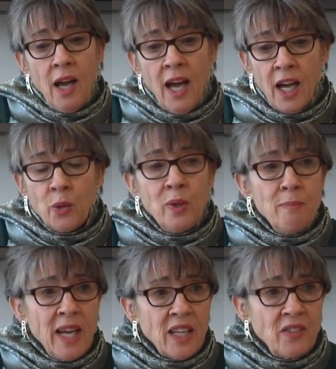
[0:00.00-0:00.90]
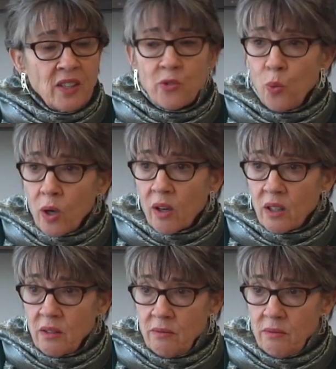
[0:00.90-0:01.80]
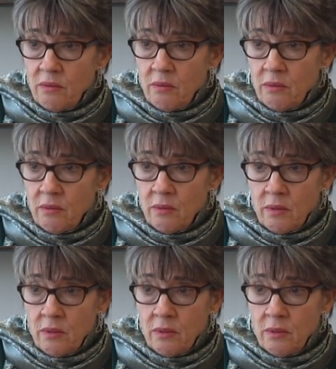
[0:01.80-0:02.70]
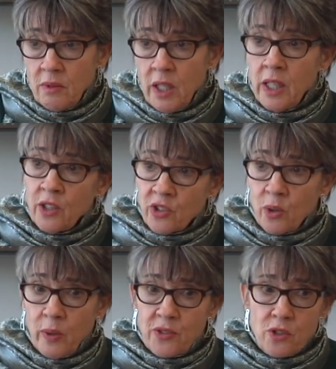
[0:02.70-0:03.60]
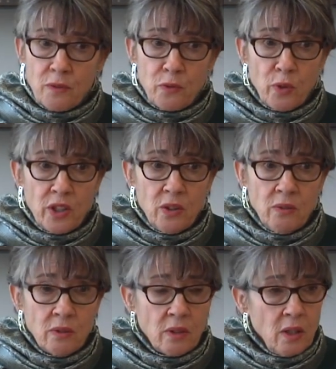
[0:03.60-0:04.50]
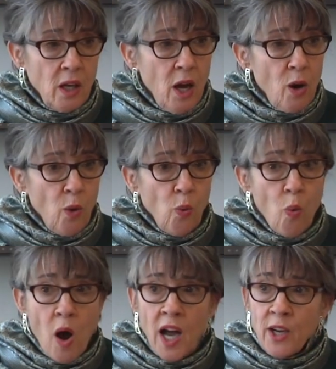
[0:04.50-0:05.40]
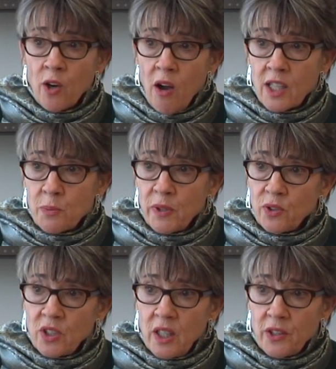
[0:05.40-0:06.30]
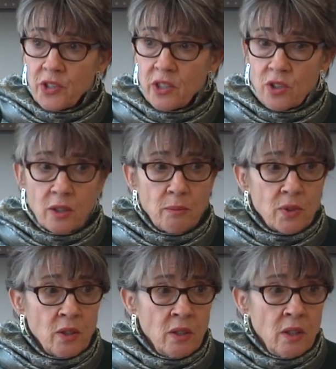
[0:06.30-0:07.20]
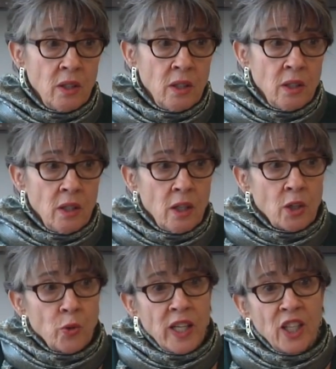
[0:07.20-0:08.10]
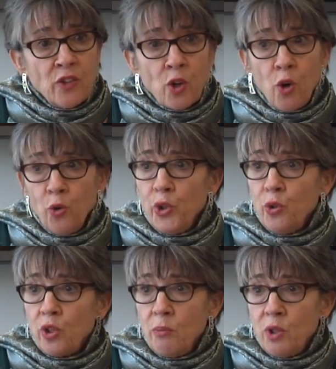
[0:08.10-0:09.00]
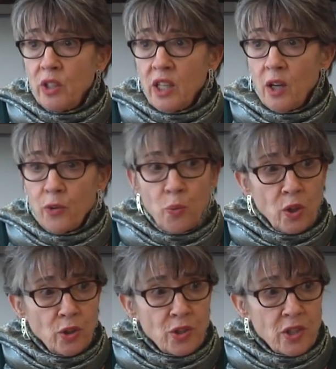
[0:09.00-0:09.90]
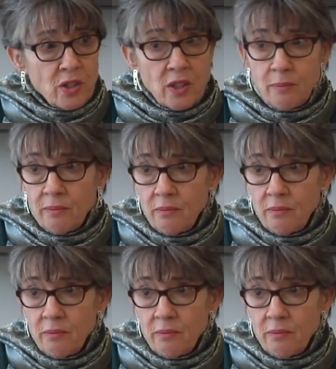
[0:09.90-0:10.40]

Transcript: How do we make this work? Here's a question for you. Why are hospitals and health systems creating their whole new community health worker system?